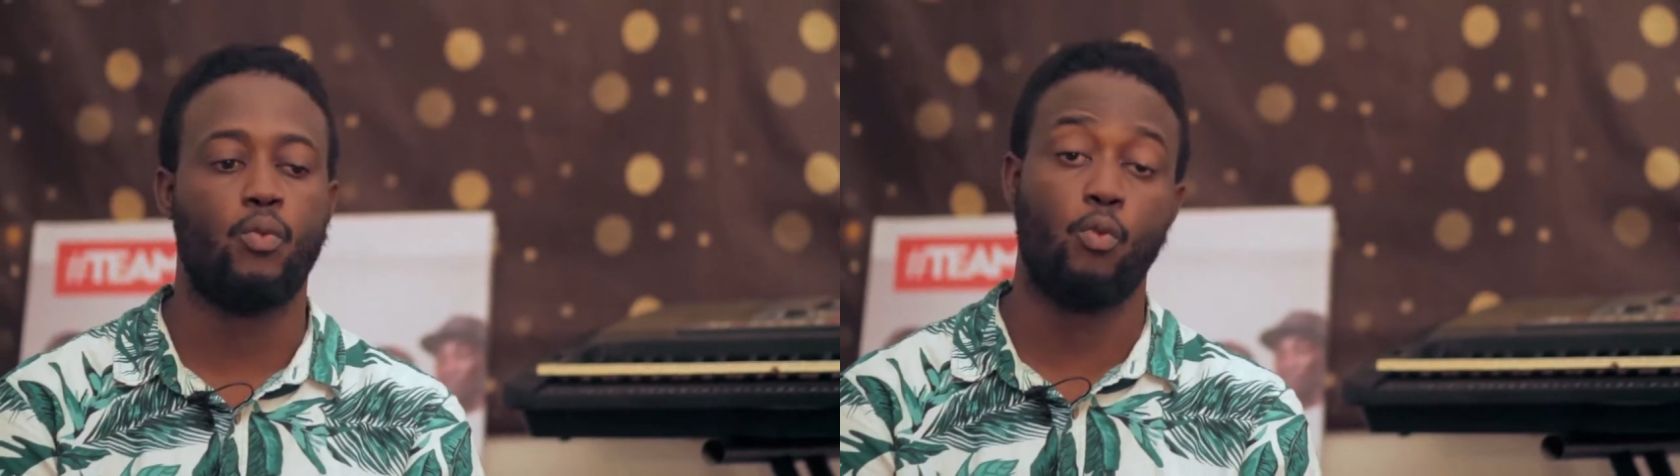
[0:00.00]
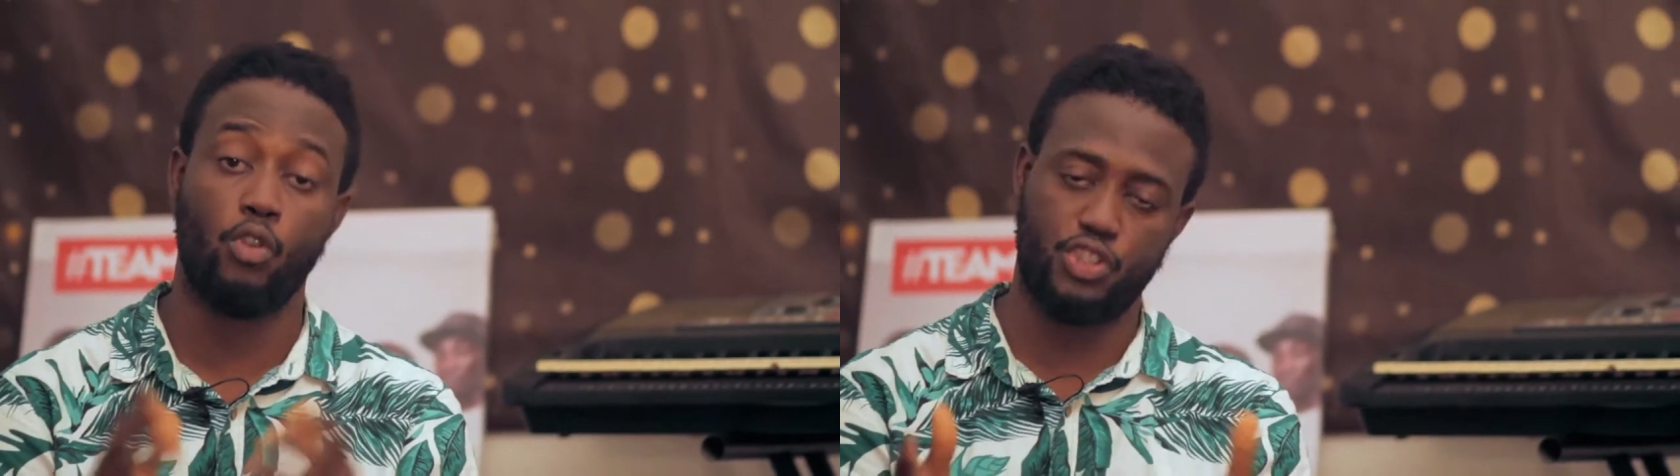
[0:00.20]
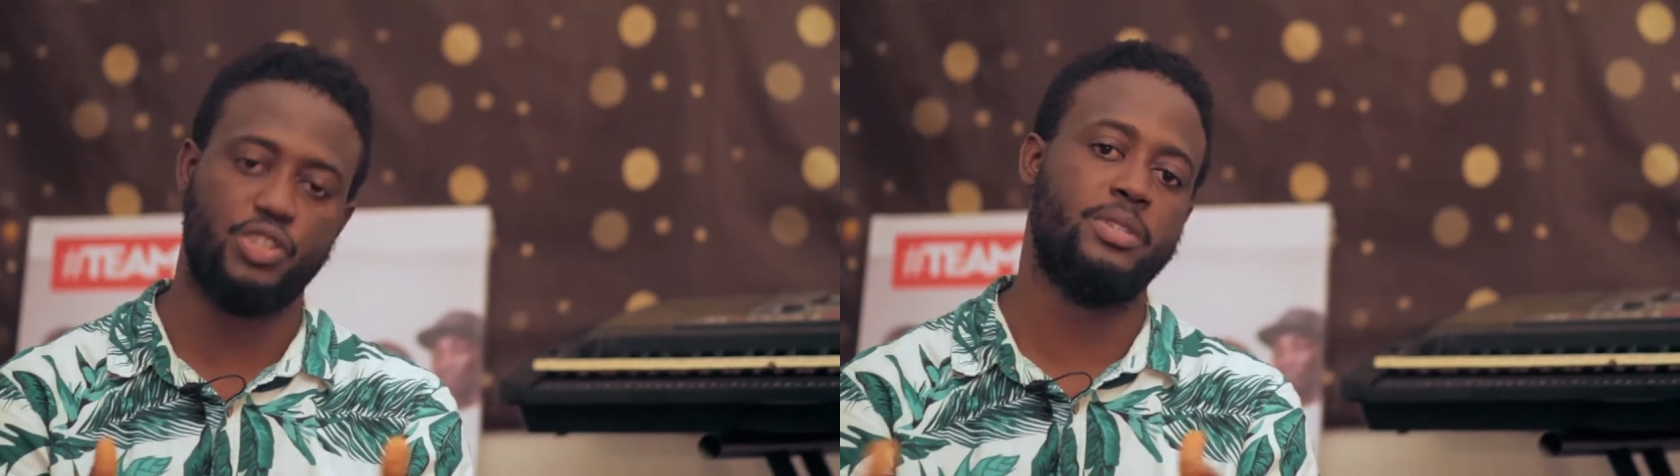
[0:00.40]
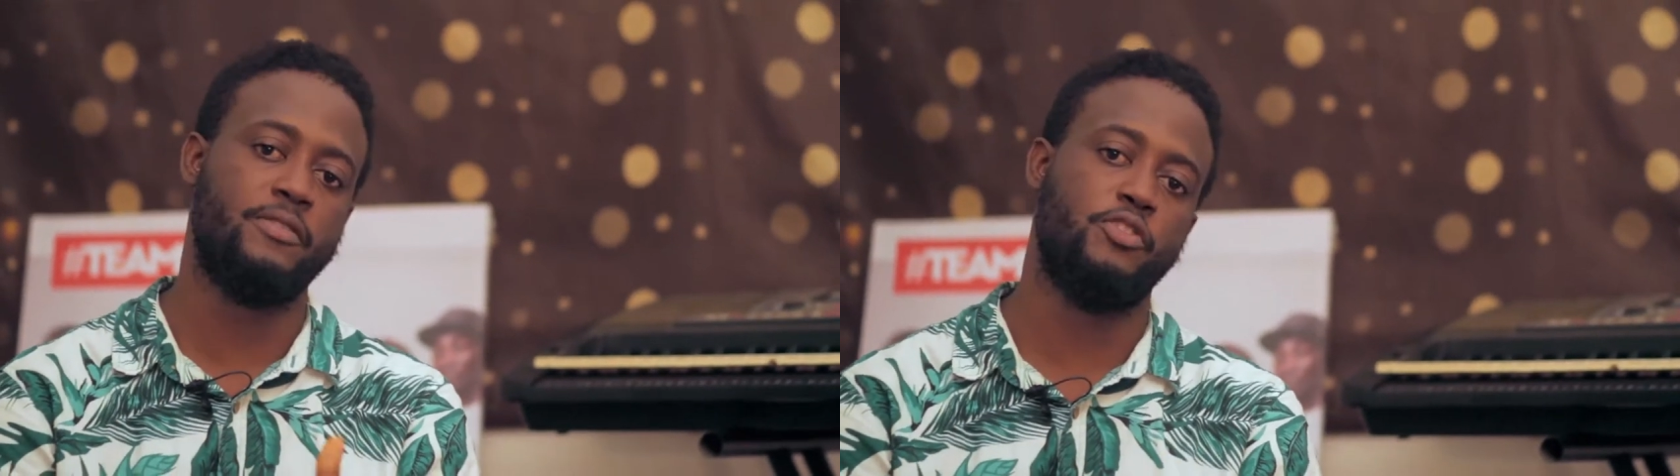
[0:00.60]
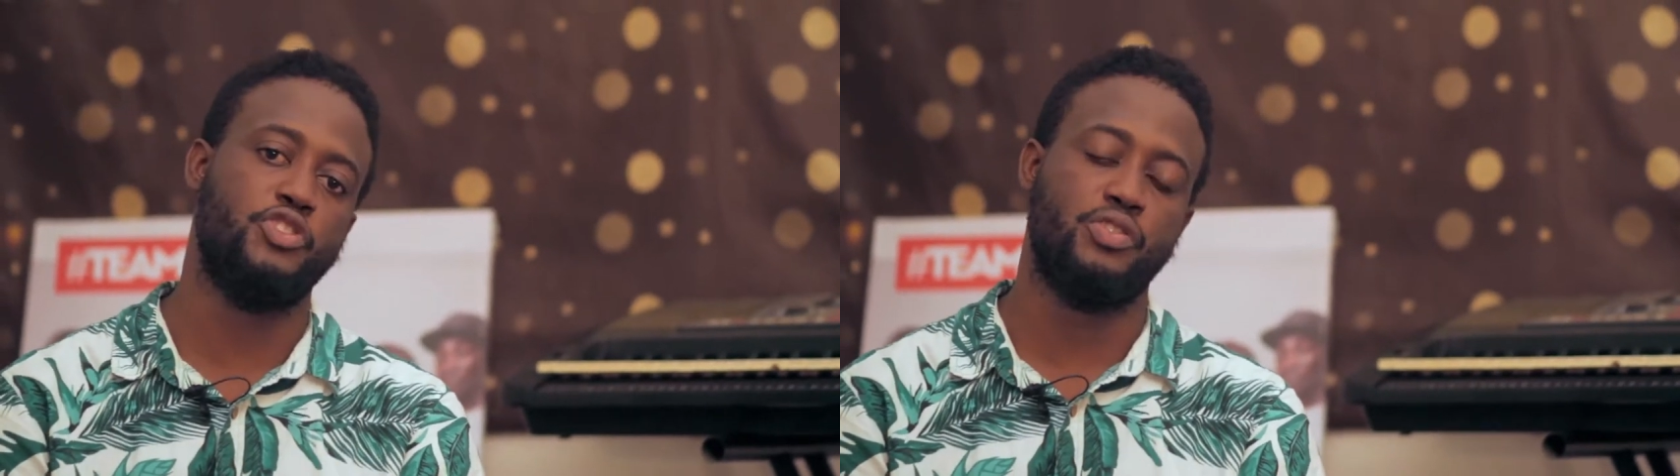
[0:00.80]
worship
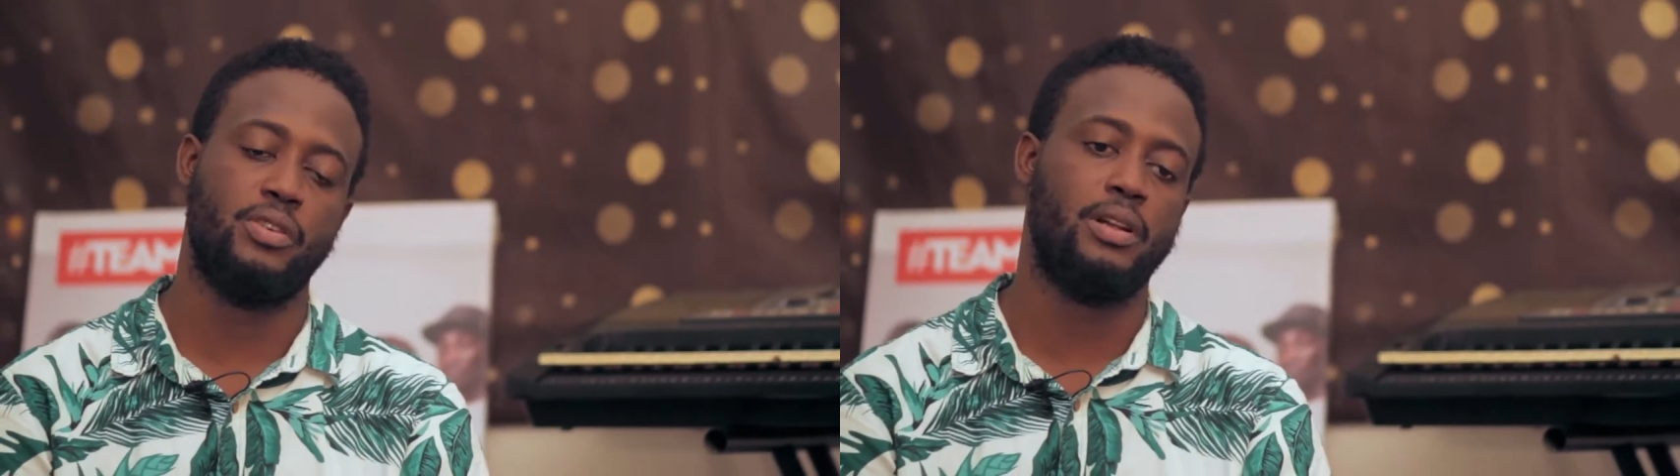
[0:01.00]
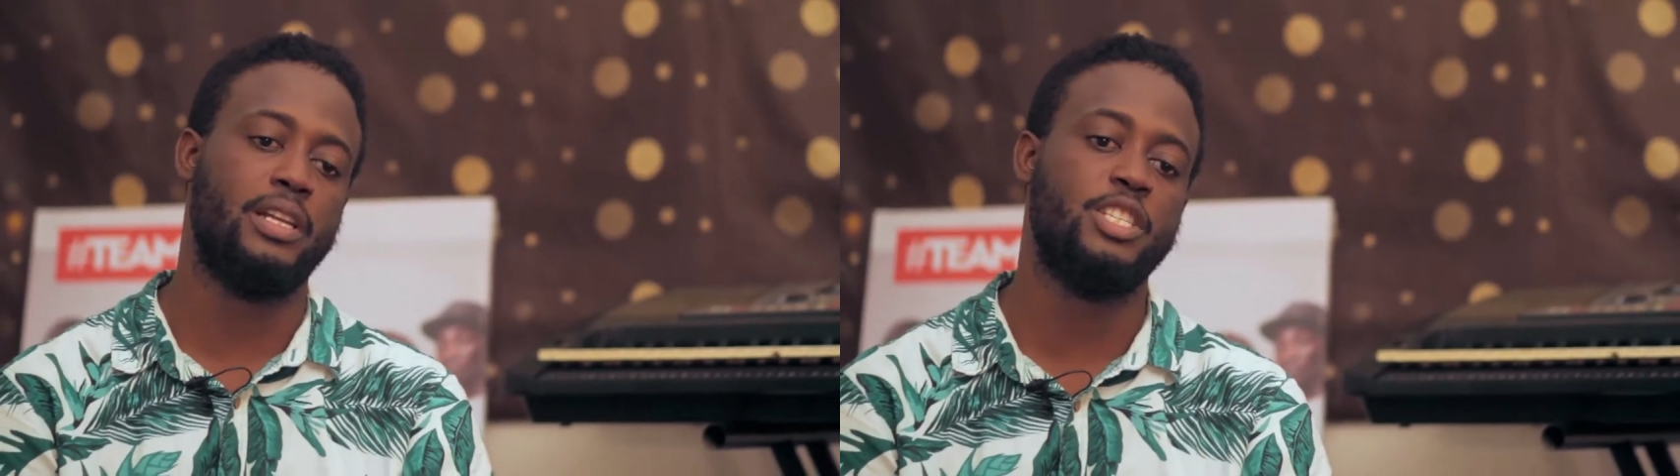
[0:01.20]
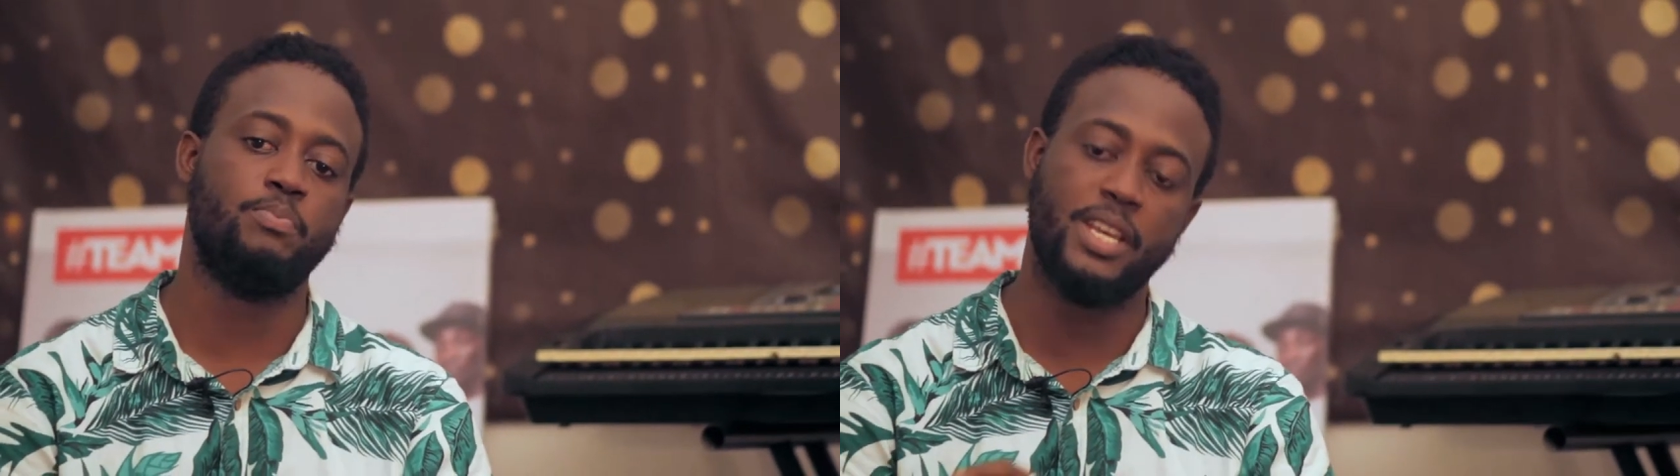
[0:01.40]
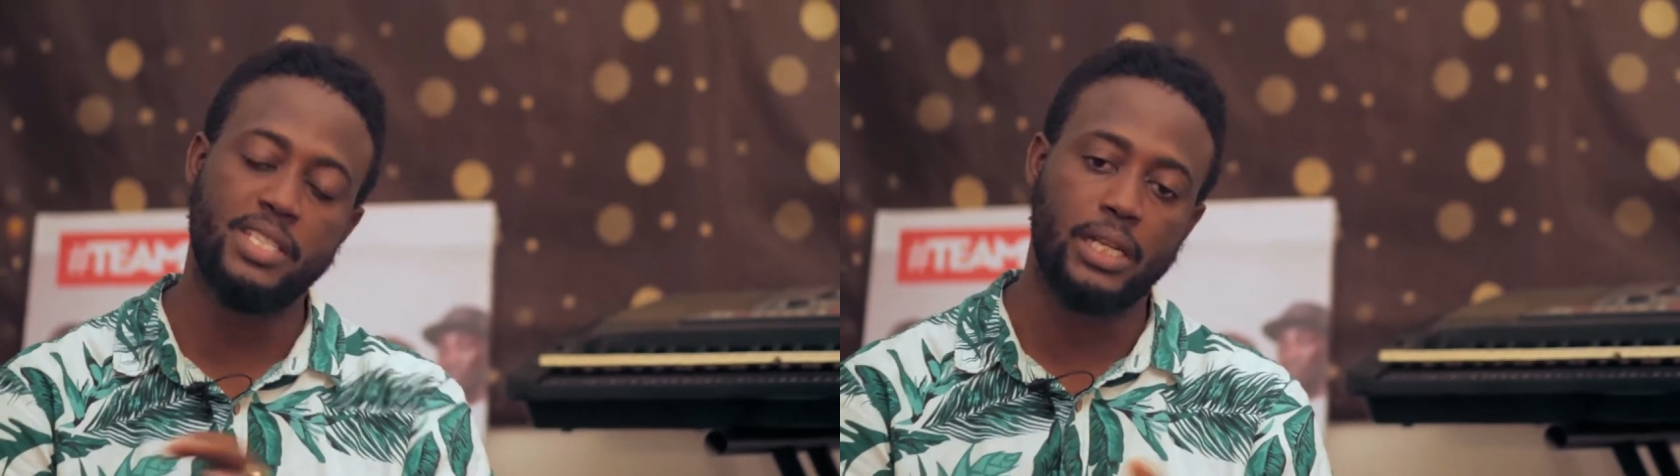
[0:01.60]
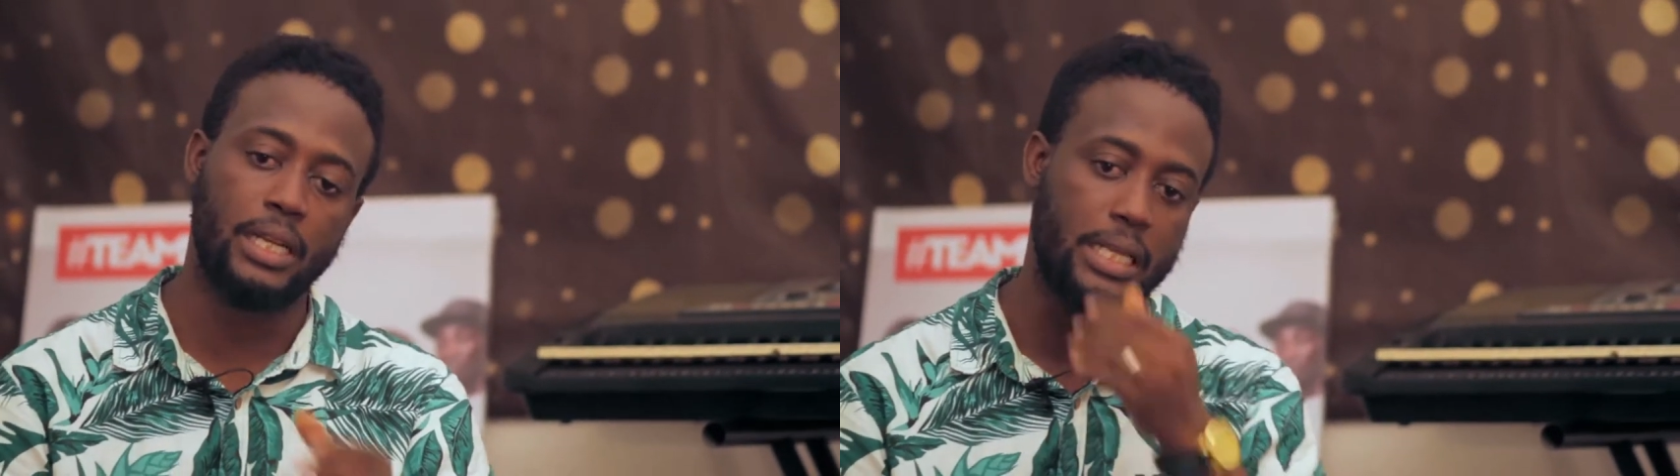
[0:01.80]
devotional. It's
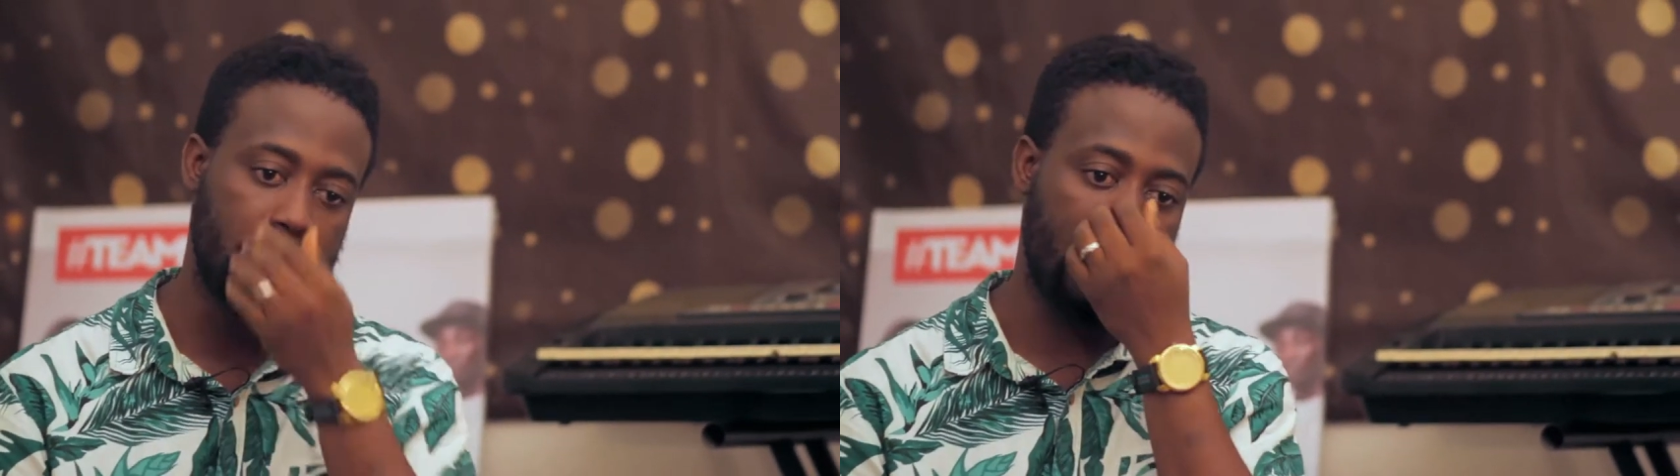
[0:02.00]
basically